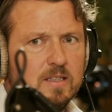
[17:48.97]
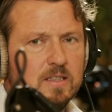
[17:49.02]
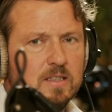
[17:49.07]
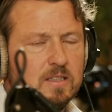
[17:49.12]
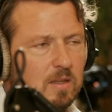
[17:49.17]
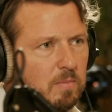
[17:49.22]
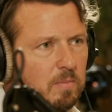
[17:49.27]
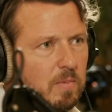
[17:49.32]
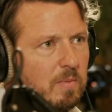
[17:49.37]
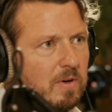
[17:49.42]

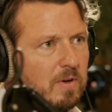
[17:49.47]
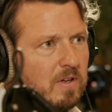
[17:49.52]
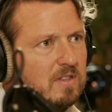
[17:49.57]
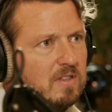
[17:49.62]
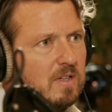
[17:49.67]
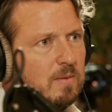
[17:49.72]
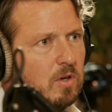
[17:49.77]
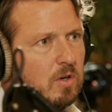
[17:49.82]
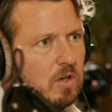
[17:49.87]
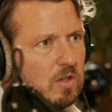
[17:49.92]
some people in the
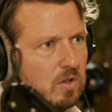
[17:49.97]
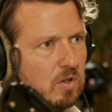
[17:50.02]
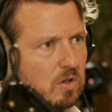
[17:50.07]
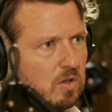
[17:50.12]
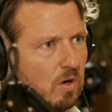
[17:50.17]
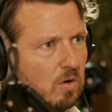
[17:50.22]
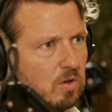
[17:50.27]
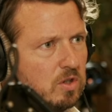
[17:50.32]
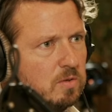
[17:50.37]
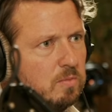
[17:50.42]
team are not so
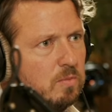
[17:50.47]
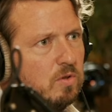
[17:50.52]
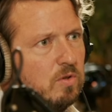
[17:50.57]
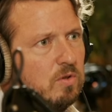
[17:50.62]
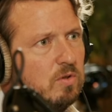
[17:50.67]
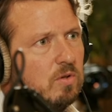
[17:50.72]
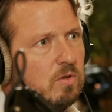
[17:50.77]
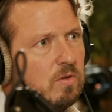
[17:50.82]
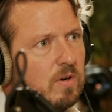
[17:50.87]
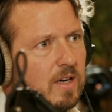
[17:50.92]

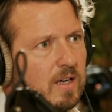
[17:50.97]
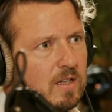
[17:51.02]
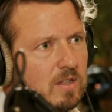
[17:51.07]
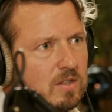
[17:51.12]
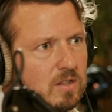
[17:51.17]
coachable, right?